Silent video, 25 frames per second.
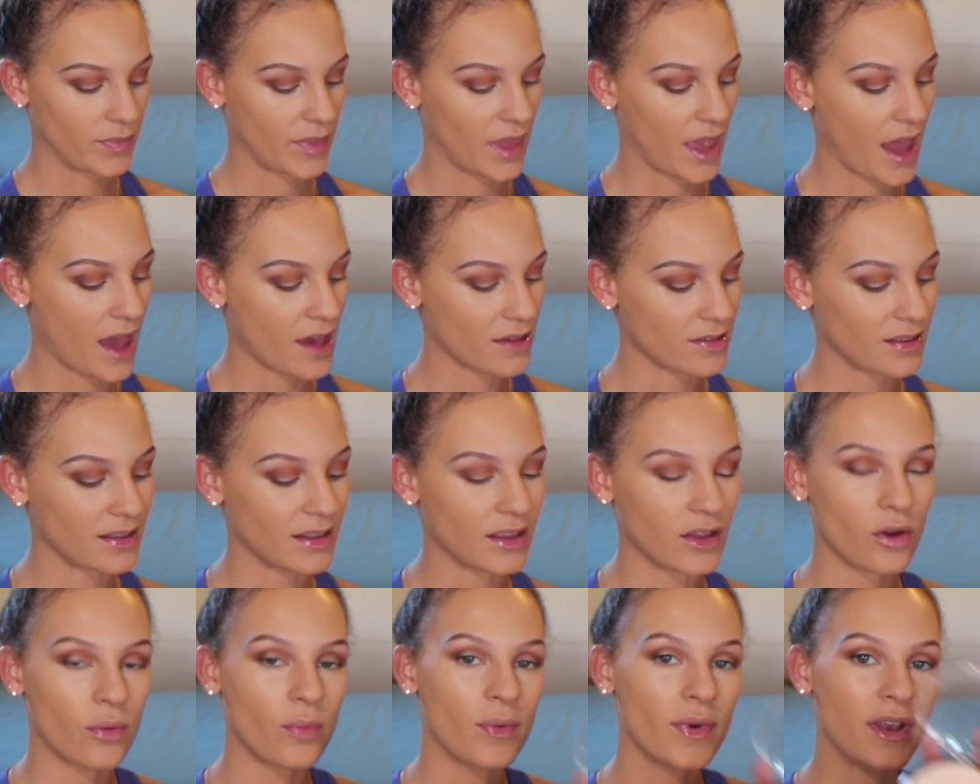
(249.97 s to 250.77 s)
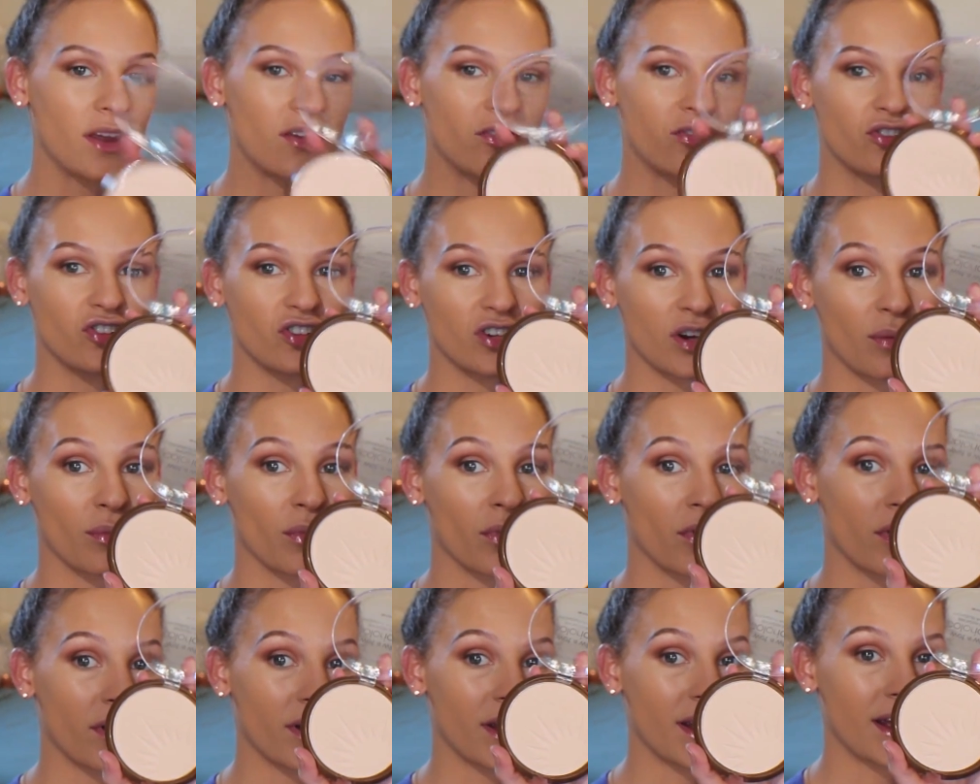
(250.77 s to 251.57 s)
It has a little bit of
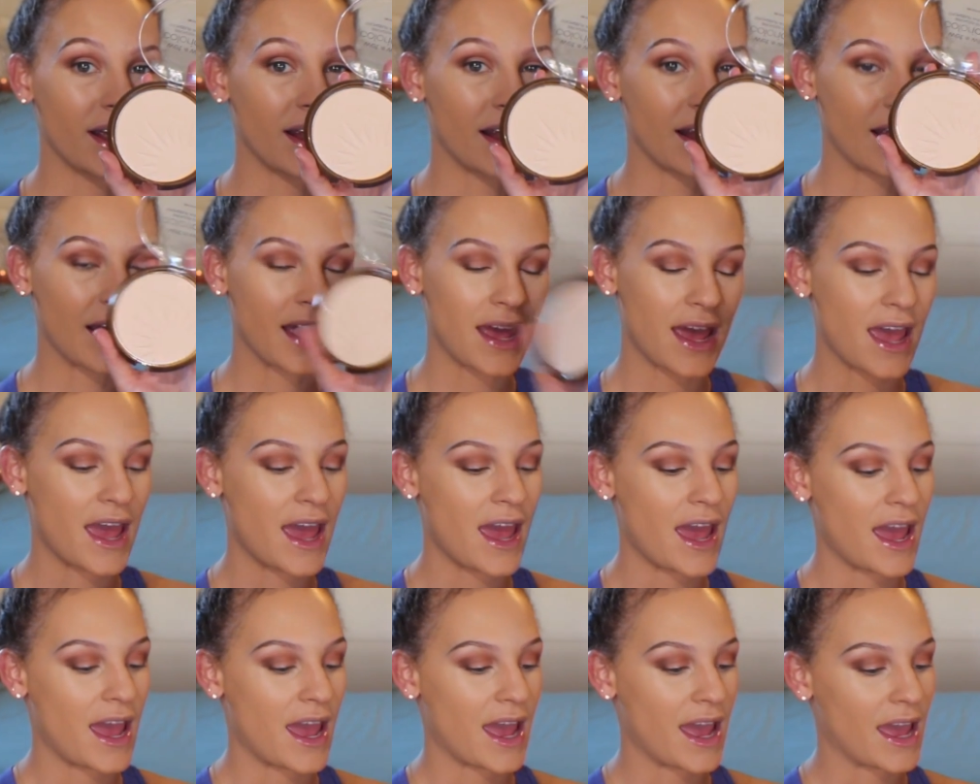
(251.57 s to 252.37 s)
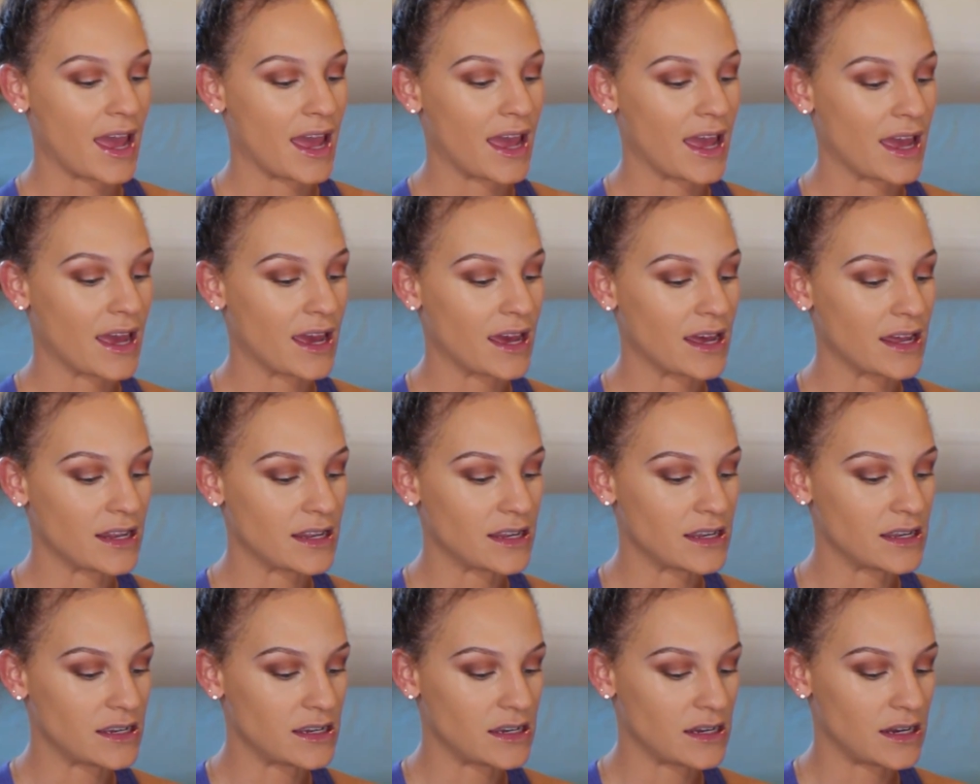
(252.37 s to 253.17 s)
shimmer in it,
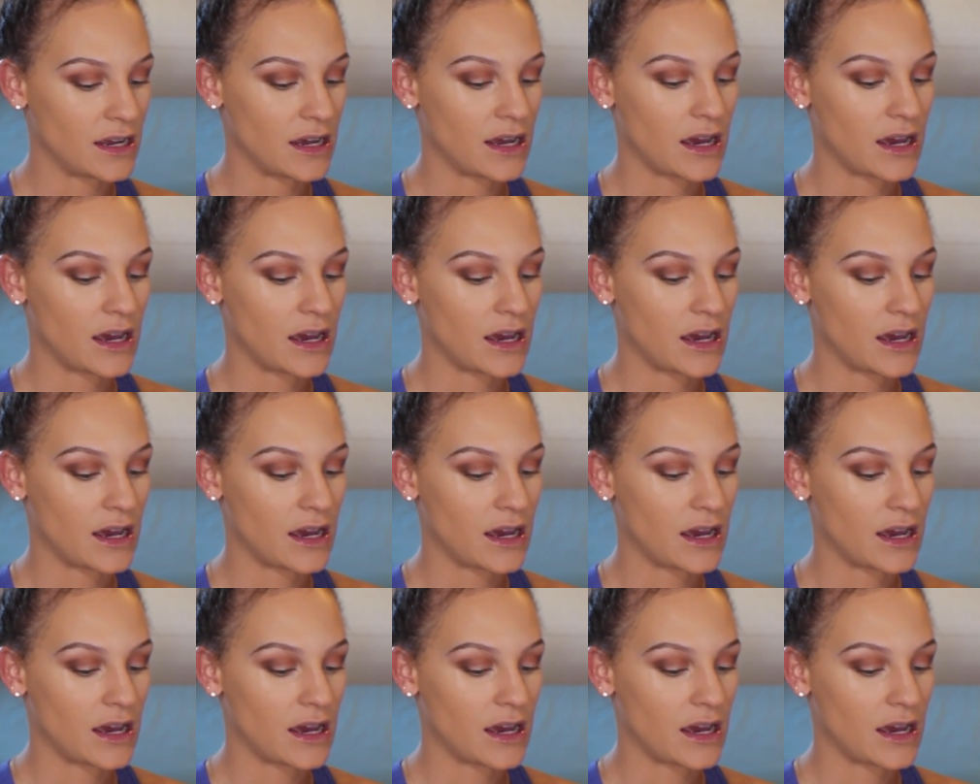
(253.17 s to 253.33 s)
and